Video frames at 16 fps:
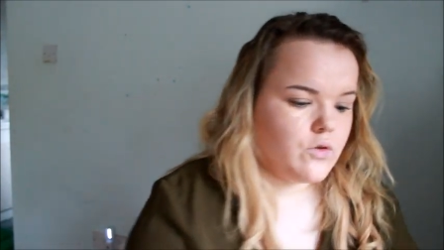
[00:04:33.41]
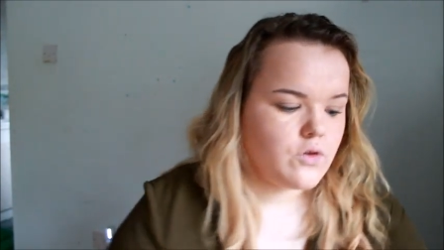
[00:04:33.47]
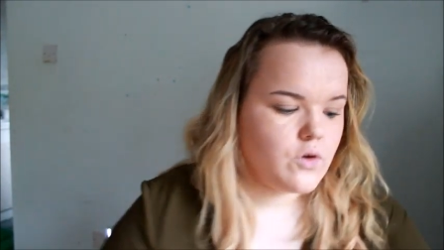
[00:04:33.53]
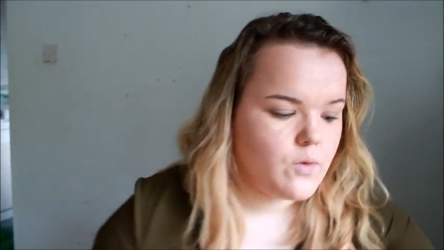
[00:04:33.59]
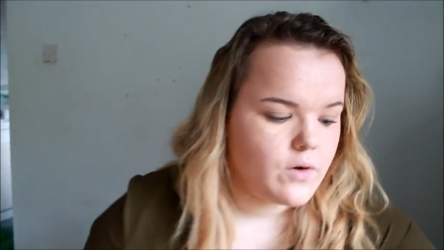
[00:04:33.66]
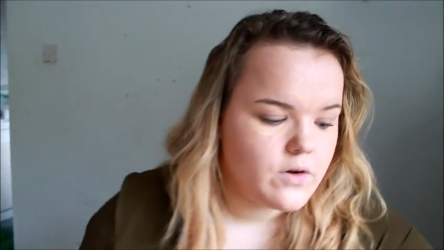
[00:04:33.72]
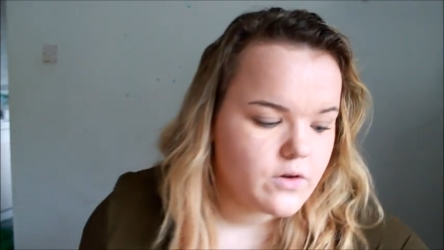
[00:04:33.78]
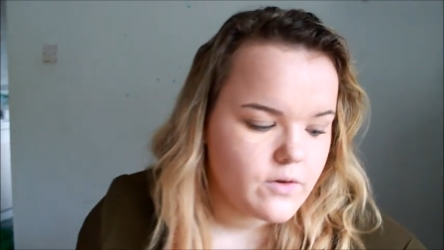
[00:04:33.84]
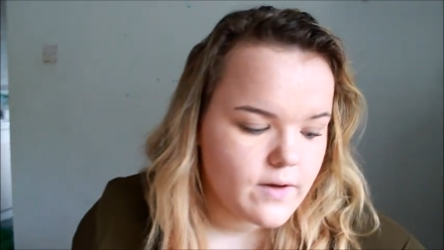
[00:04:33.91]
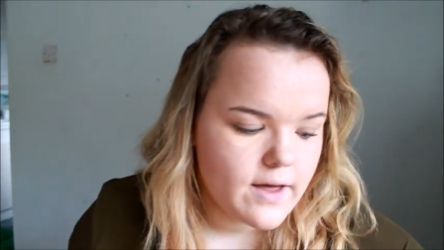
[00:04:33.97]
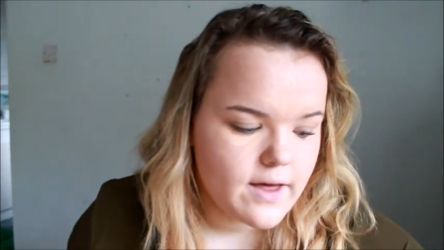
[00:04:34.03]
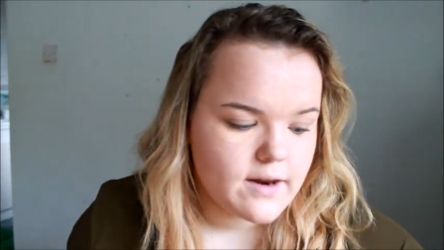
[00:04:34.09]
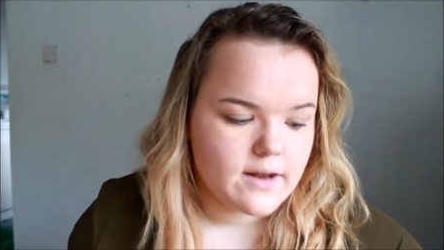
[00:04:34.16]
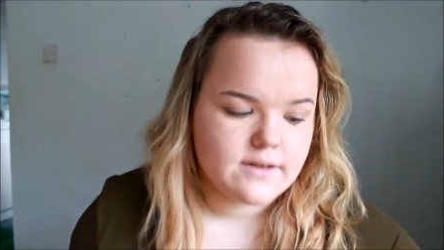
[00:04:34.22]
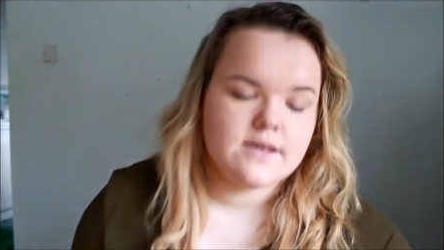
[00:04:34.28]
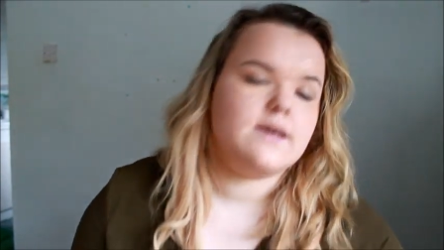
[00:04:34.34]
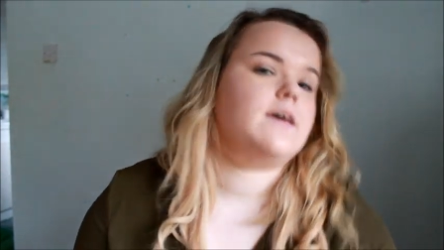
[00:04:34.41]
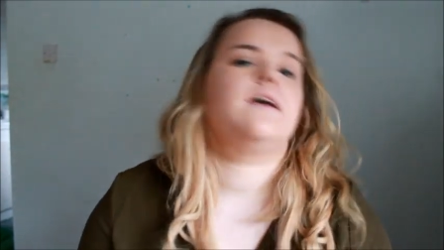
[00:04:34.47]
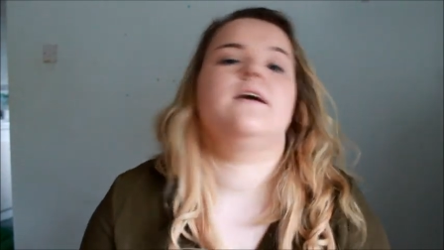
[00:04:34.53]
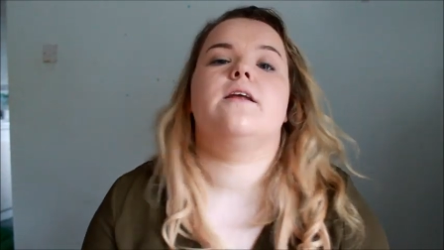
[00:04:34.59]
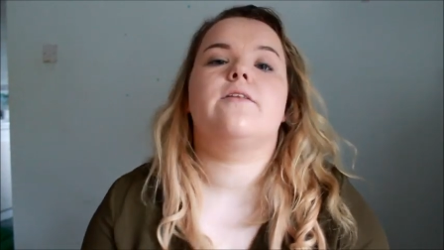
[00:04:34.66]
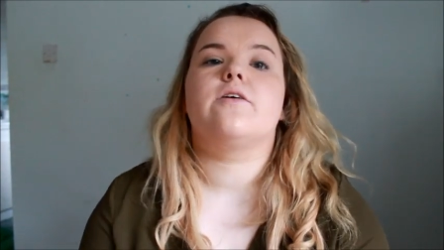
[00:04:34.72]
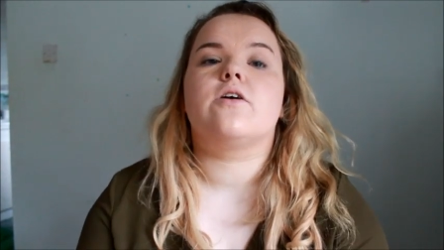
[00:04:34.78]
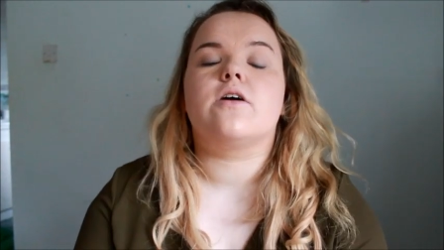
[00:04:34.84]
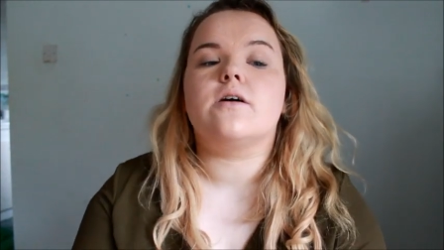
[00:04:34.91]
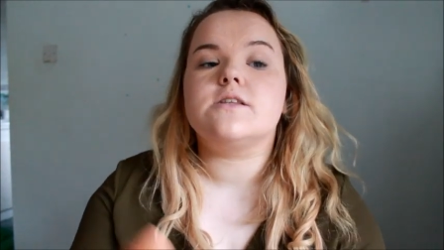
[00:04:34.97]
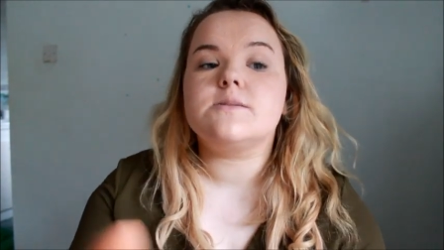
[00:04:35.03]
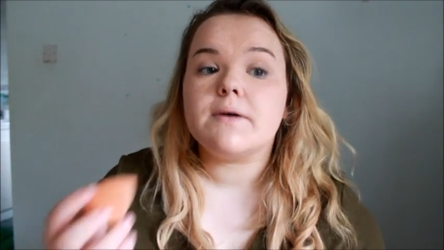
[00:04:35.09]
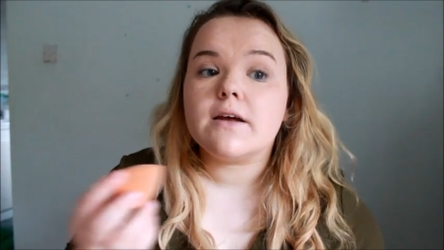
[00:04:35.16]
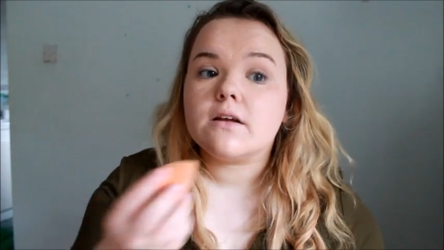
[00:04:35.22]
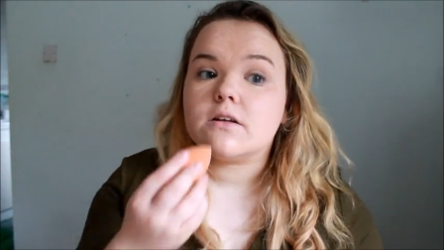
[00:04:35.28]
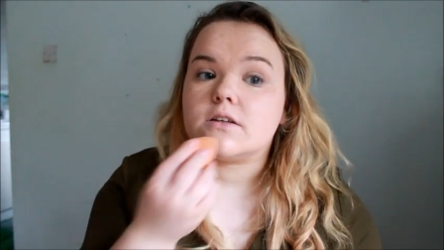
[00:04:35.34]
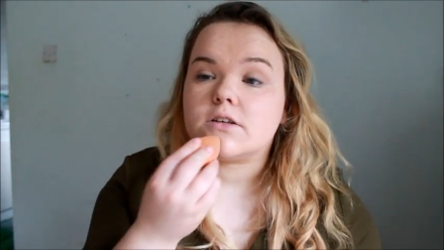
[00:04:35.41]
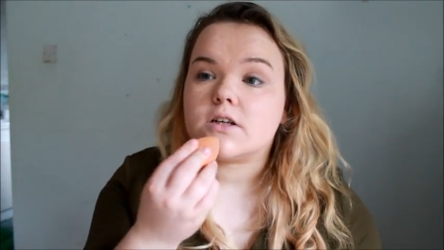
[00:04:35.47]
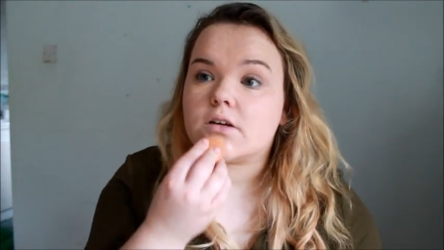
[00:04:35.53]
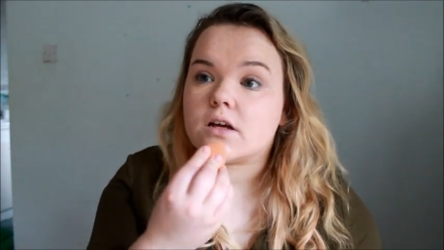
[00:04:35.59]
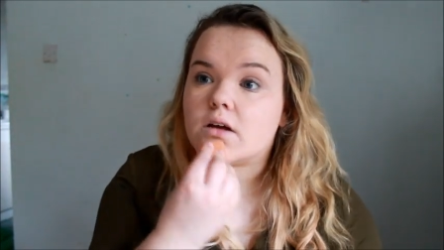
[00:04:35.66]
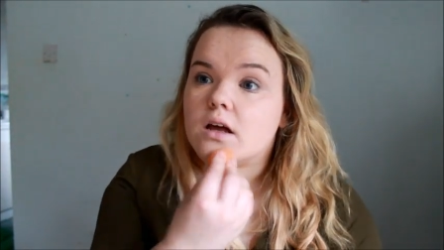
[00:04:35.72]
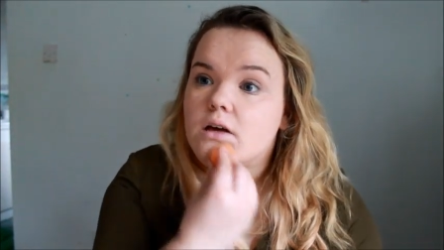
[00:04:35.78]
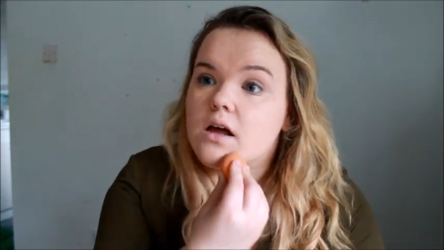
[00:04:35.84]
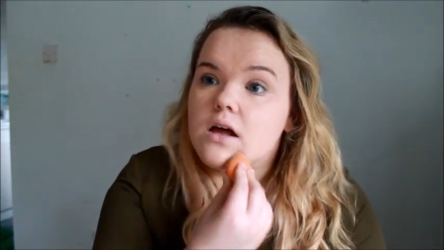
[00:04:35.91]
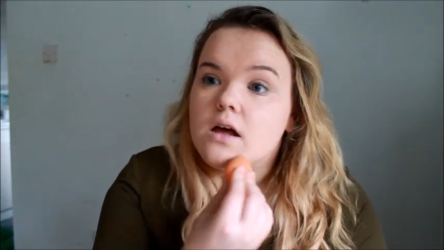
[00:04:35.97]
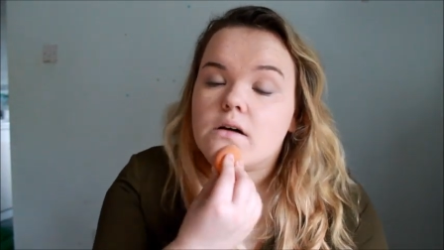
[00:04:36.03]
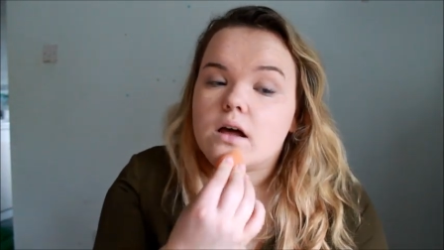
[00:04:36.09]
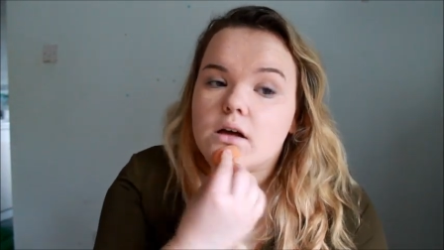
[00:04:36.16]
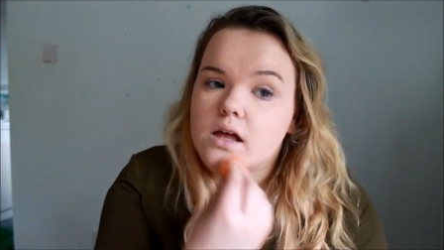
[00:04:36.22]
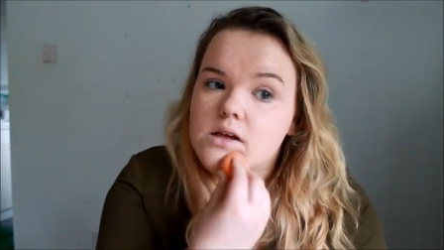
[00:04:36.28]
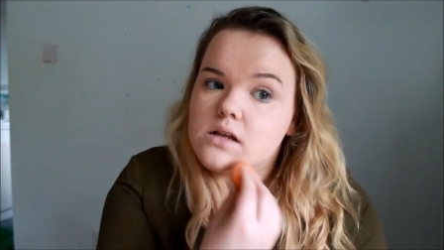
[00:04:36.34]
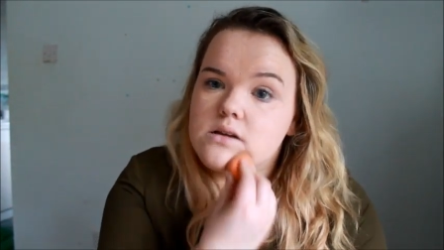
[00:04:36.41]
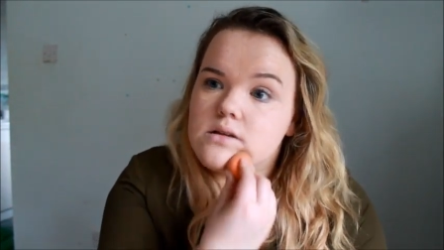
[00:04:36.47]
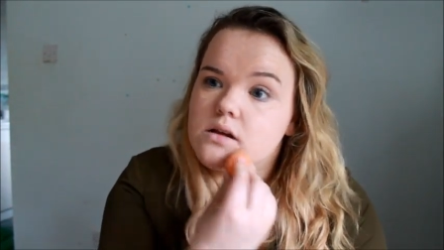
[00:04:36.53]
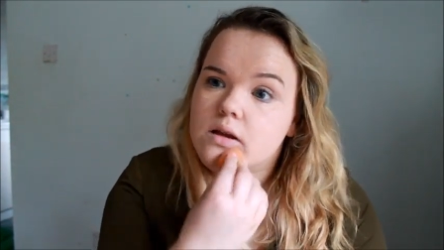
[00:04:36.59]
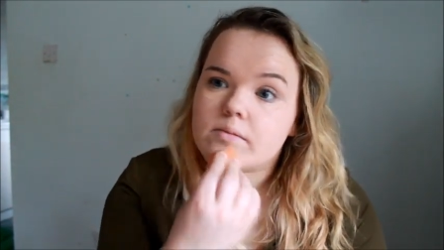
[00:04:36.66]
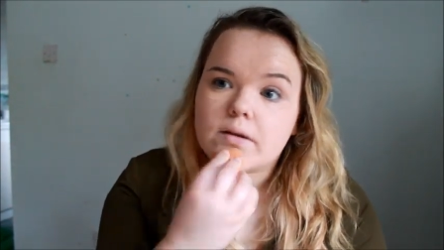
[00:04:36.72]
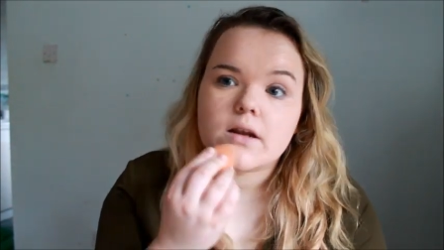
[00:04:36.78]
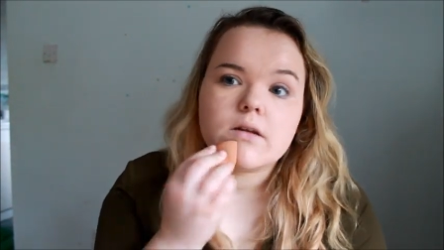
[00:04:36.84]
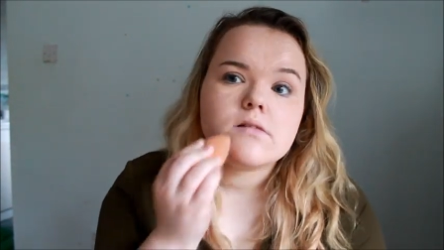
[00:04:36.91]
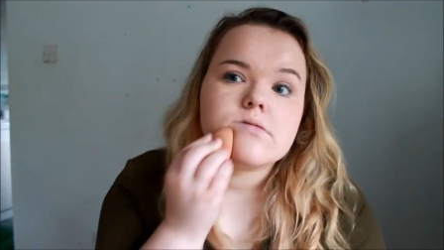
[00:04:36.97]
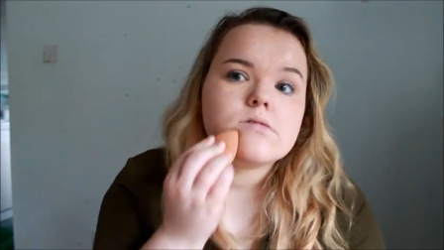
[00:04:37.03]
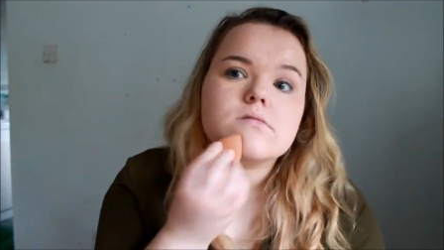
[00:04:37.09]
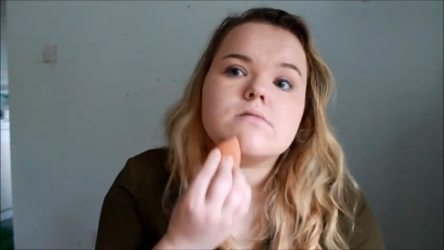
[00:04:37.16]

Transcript: So I'm going to go ahead and take another sponge and have it.